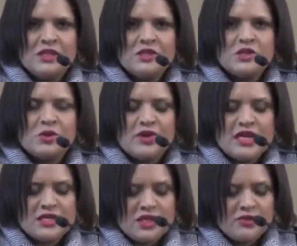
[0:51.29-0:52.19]

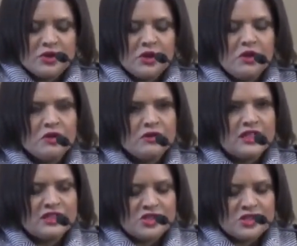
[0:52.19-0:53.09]
Stories of
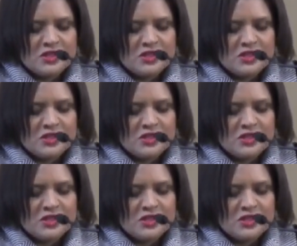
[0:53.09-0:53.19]
courage,